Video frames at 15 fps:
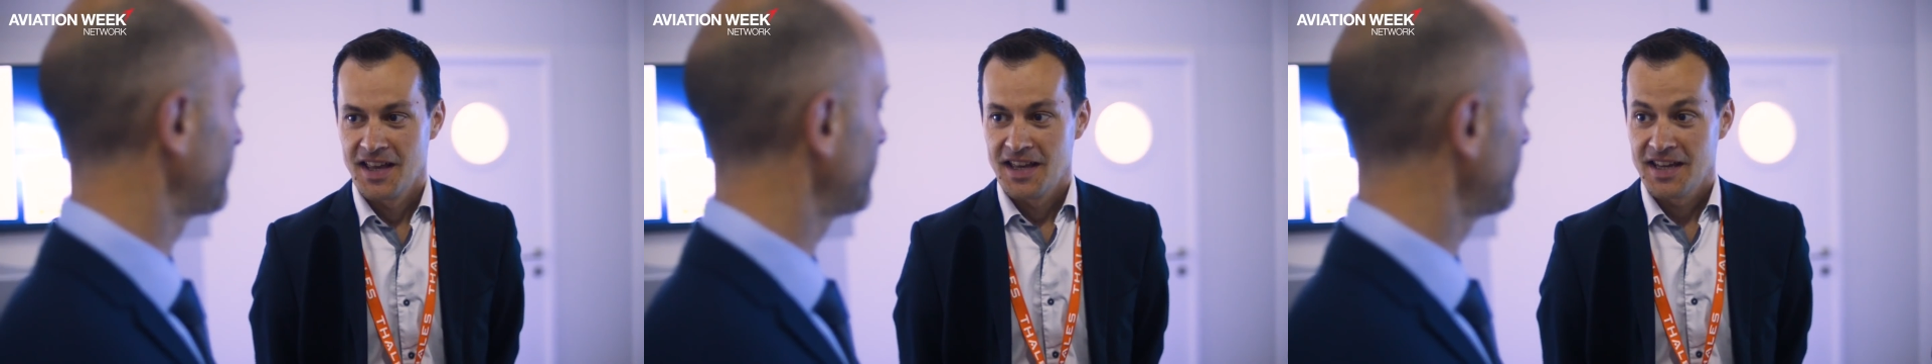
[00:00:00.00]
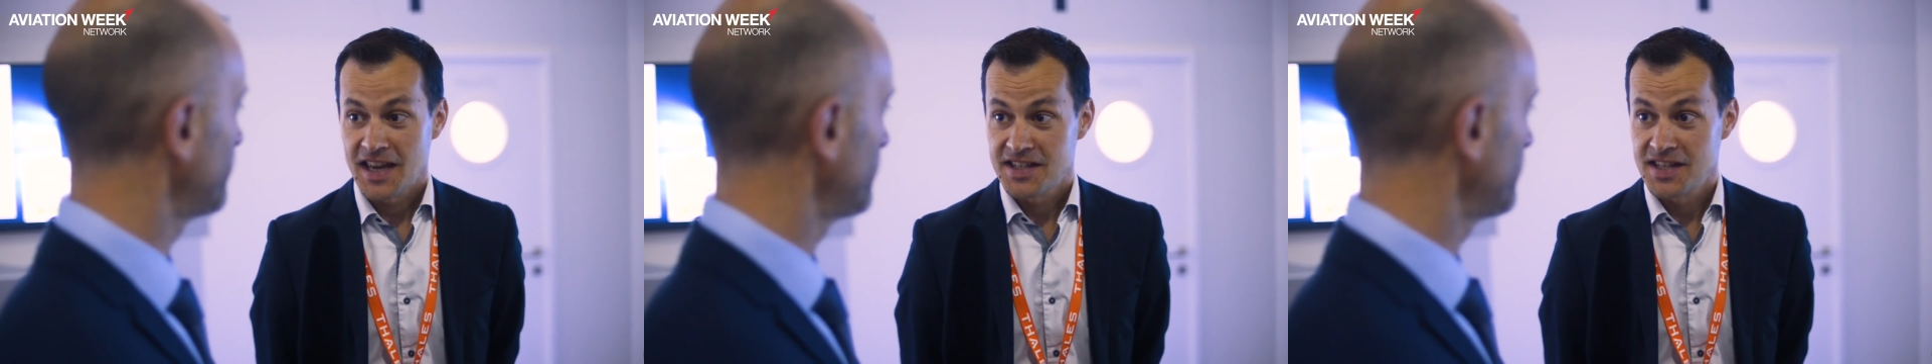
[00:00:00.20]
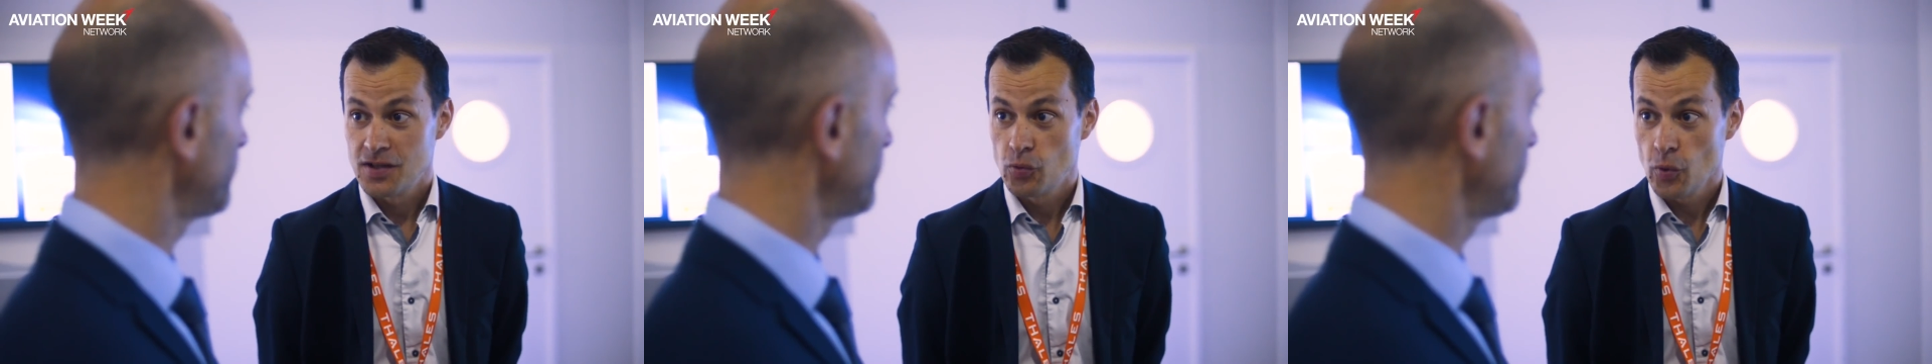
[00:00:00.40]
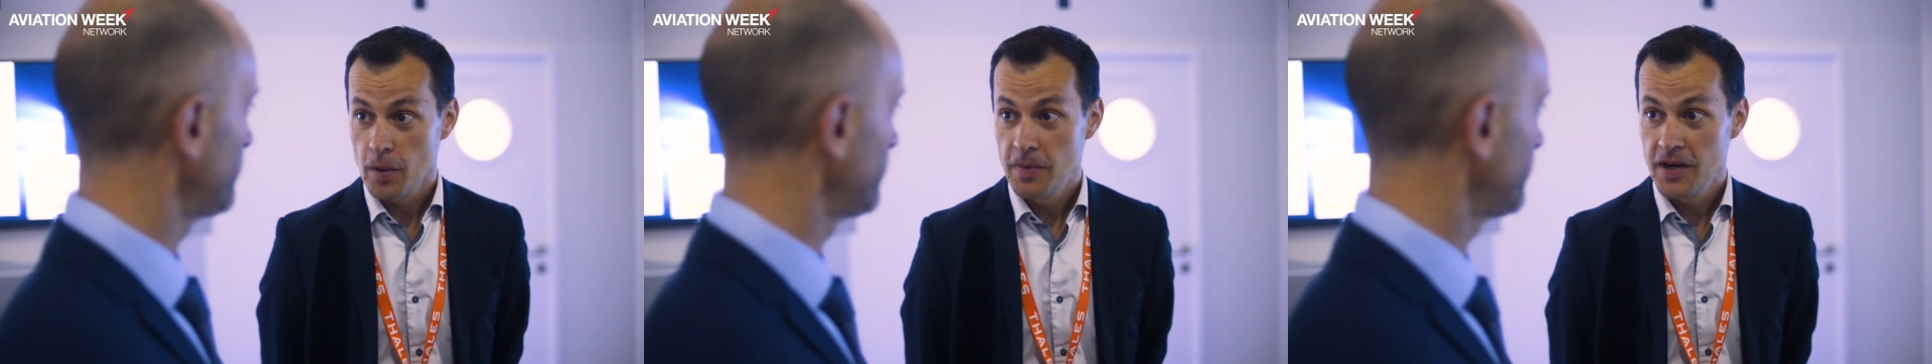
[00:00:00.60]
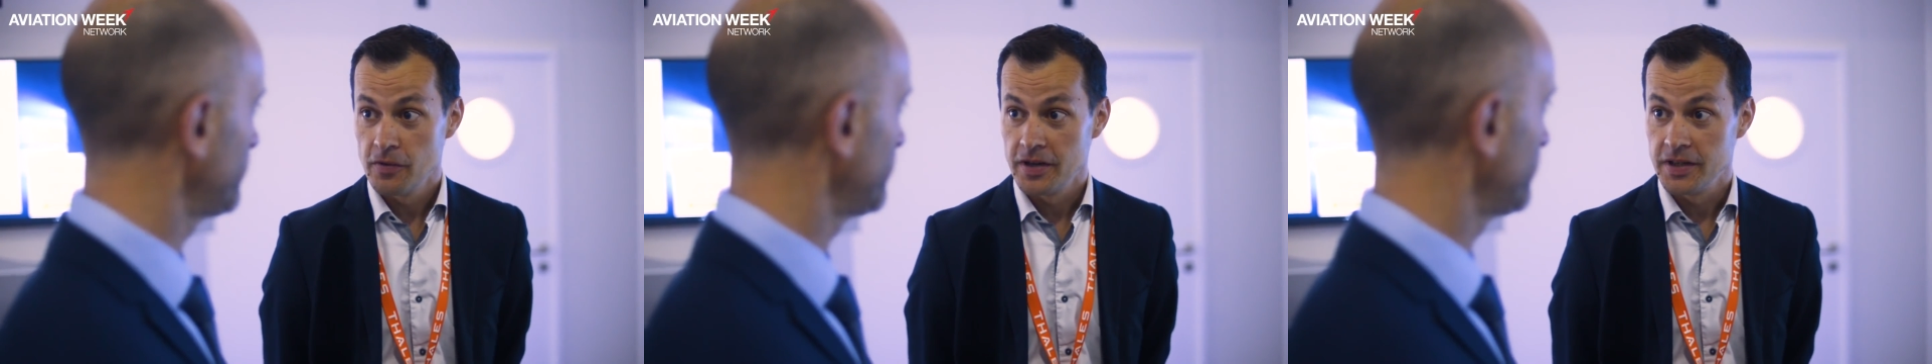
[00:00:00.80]
Yes, it will
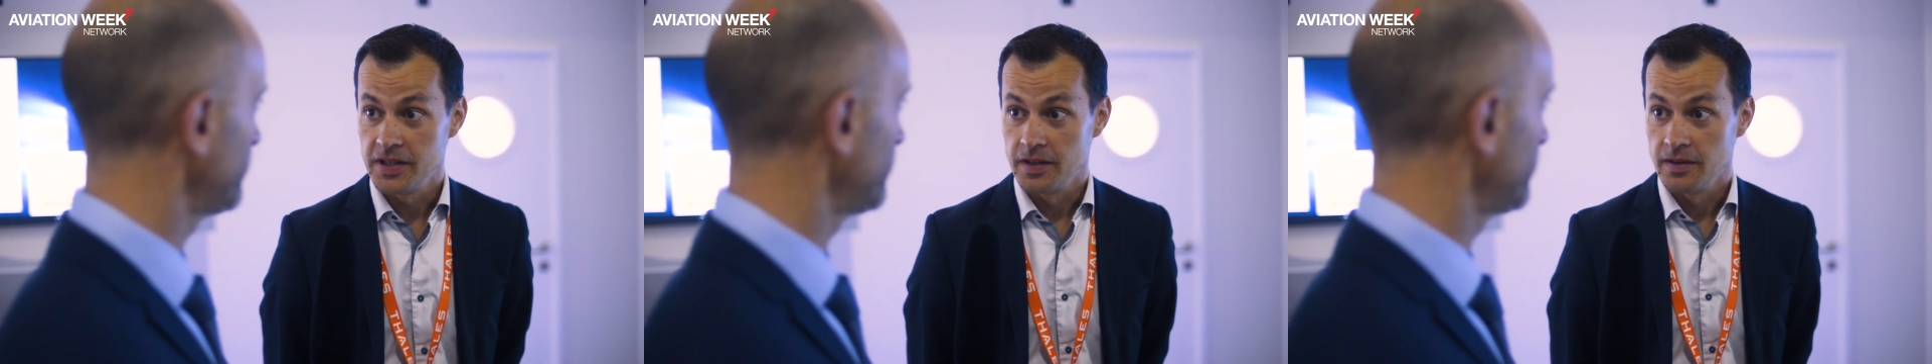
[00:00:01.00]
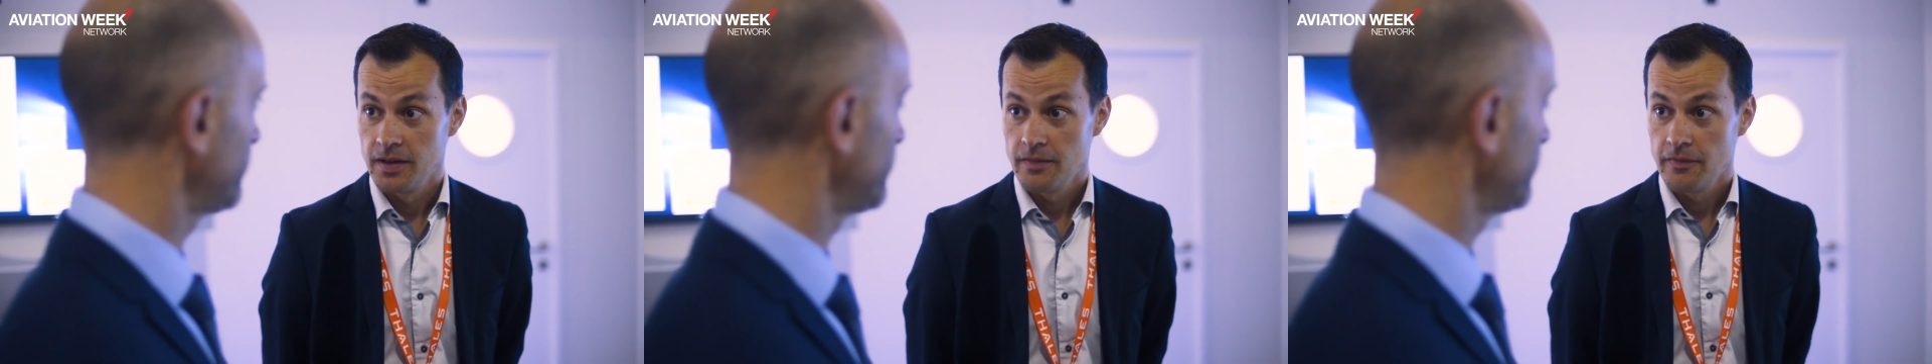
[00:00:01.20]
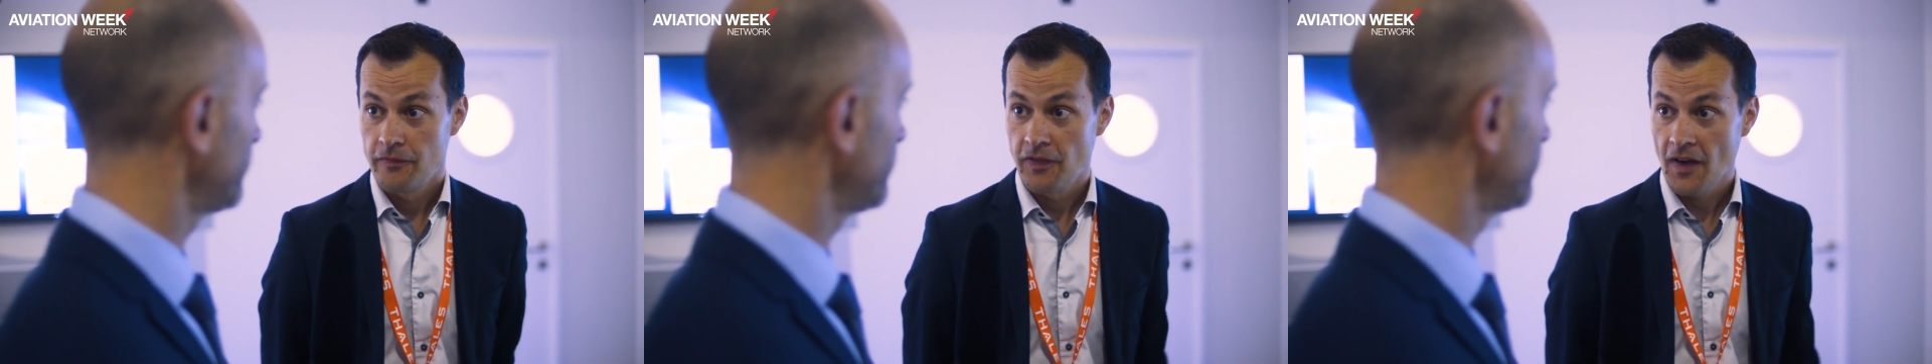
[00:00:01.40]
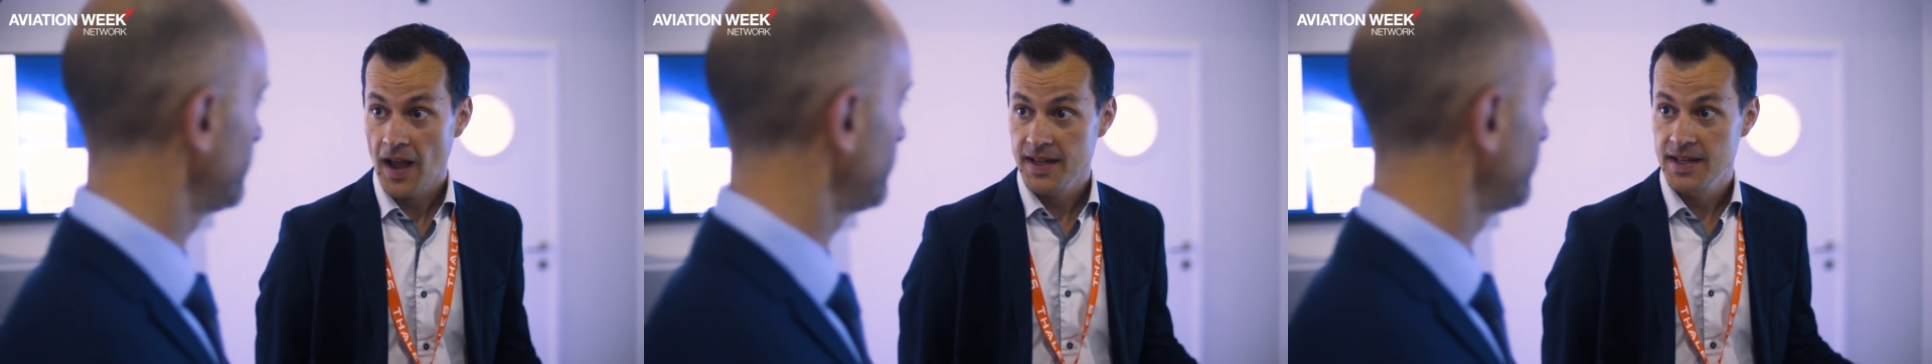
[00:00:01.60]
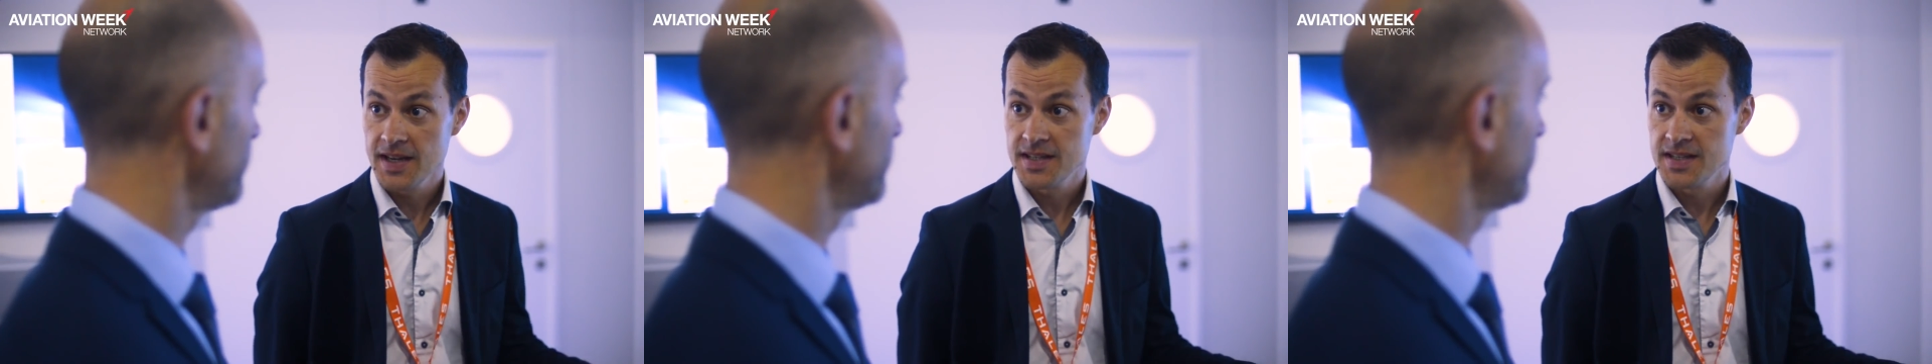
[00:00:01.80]
be ready.
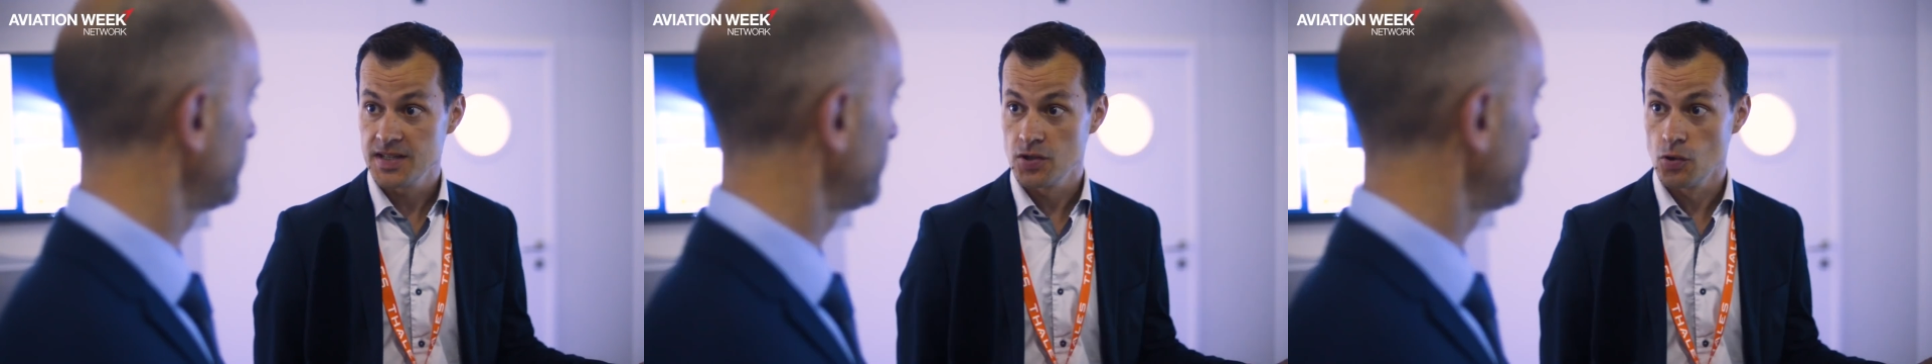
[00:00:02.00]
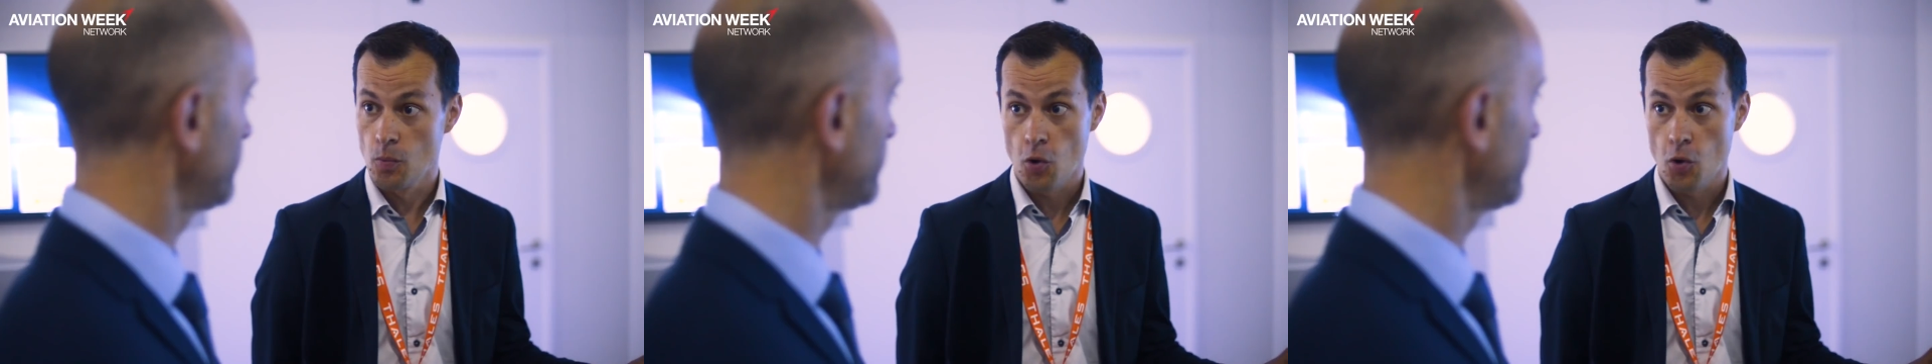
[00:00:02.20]
FlytX is no